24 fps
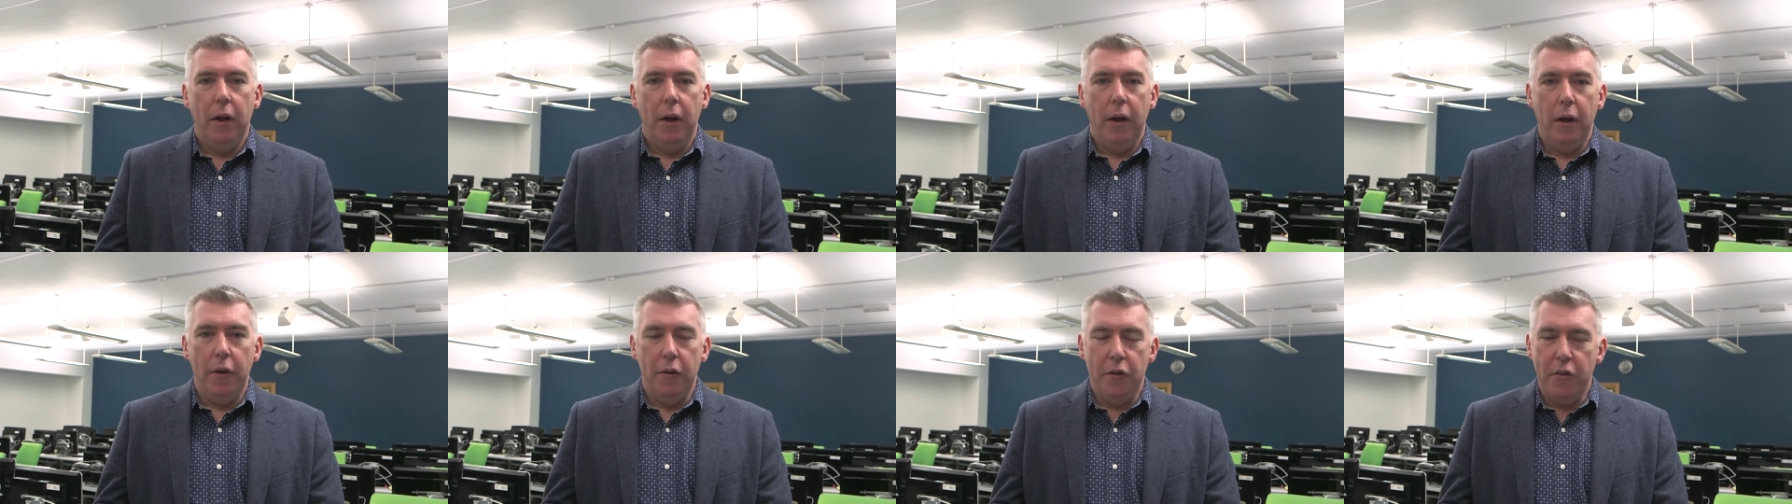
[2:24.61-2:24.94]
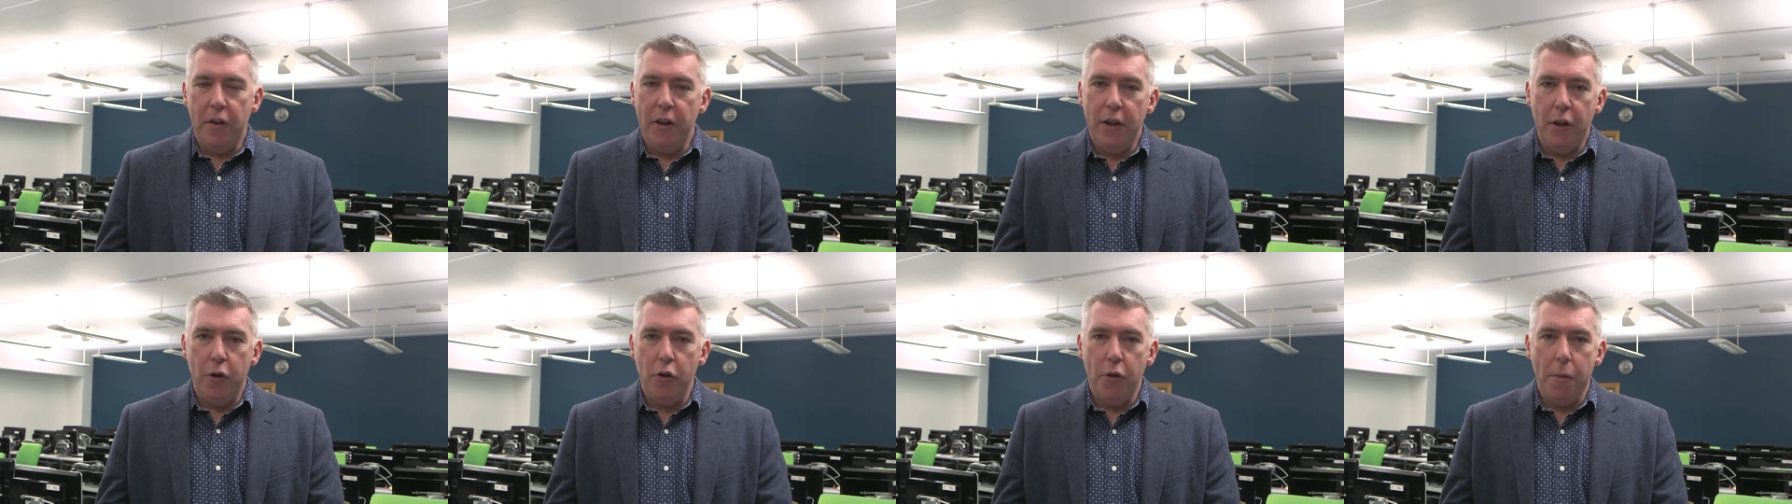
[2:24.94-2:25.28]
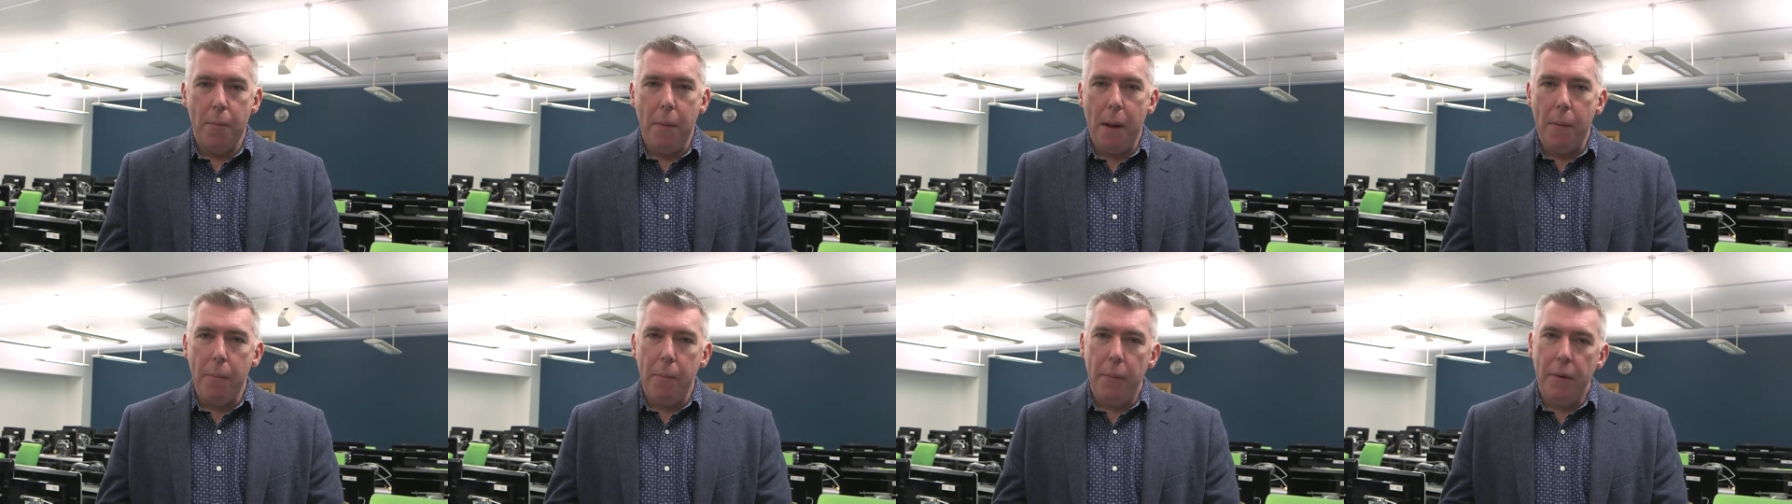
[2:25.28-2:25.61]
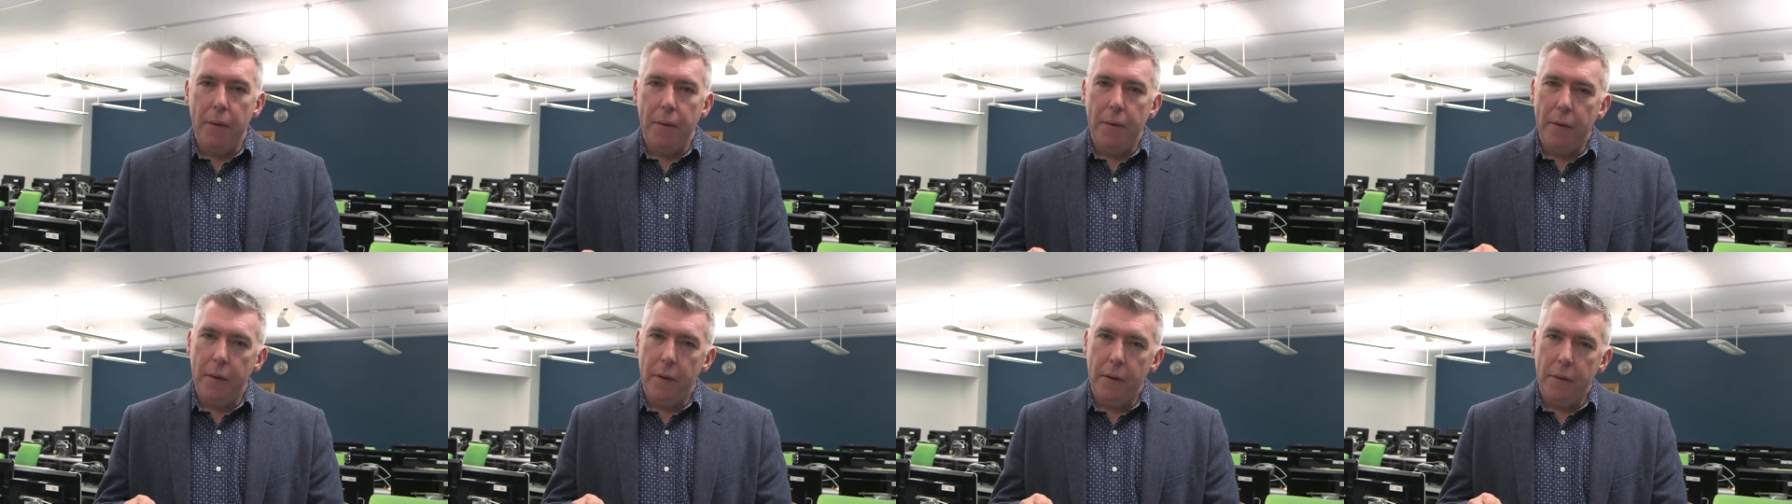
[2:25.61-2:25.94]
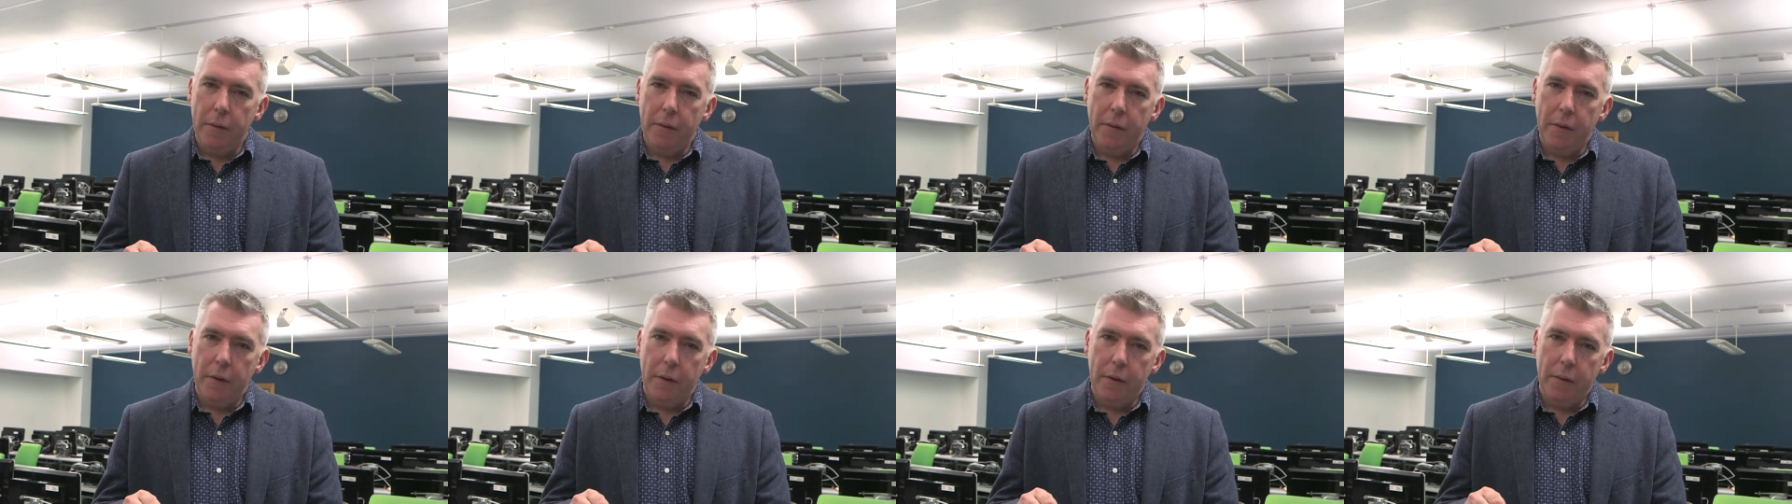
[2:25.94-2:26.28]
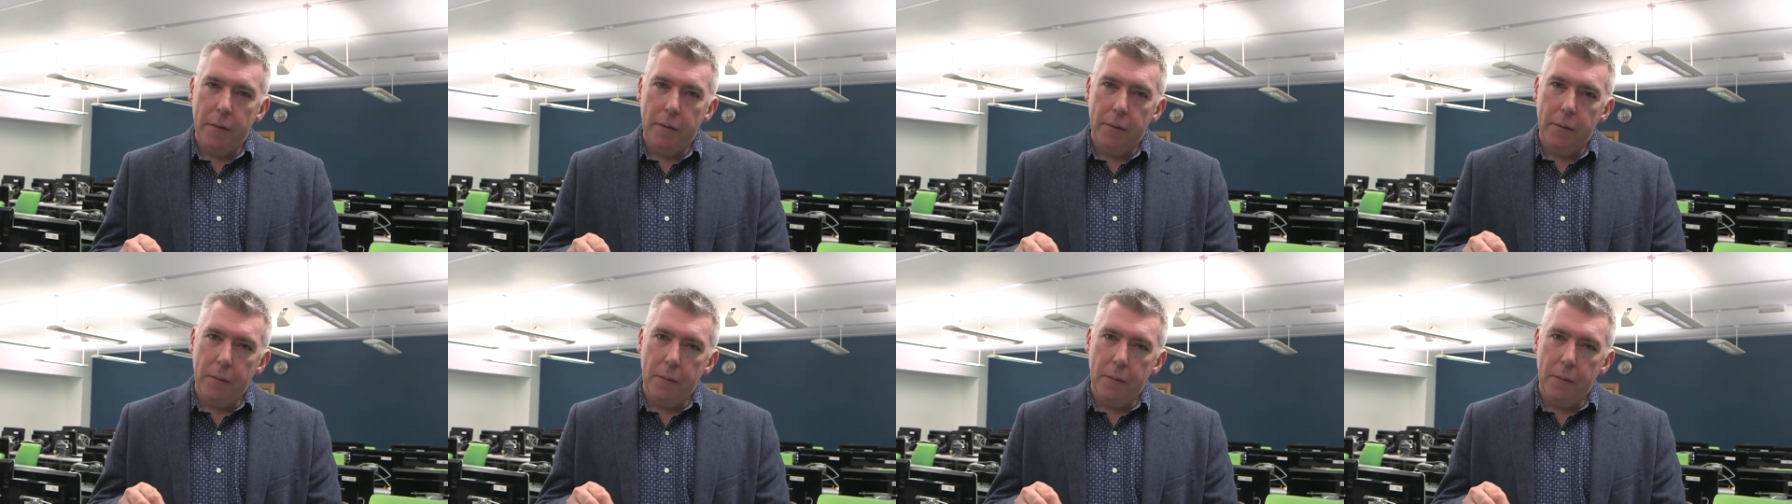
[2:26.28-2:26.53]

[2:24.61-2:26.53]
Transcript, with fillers: until you remember that